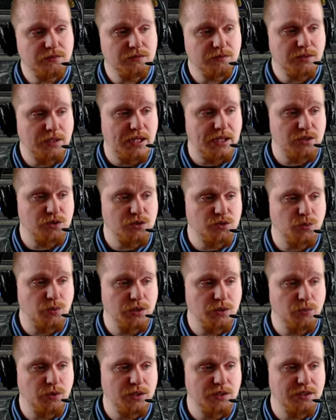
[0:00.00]
at
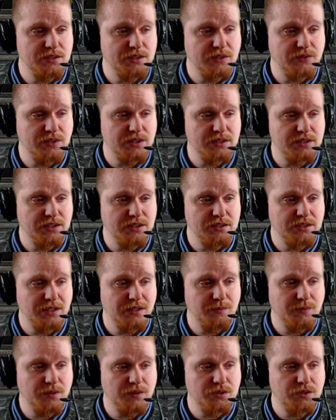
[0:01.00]
twenty-one to seventy-six
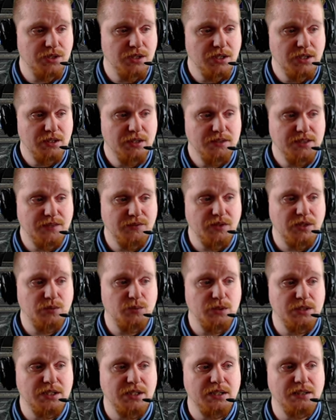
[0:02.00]
damage,
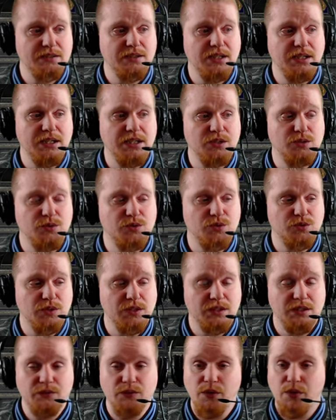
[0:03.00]
seventy-three dex, eighty-two
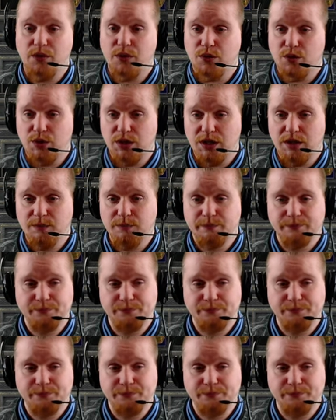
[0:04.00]
strength, level thirty,